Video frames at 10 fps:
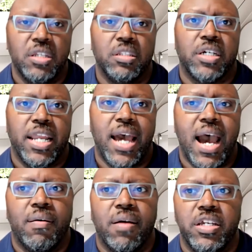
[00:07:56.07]
look at
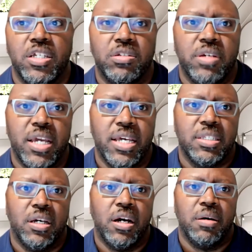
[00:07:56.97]
how our history
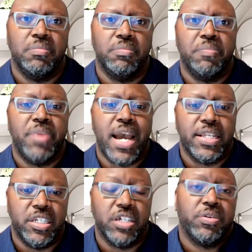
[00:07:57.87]
has
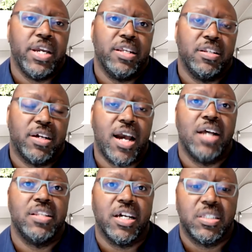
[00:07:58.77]
impacted and created the
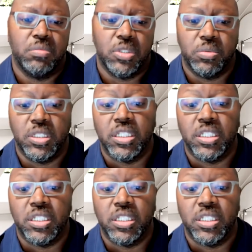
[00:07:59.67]
context in which we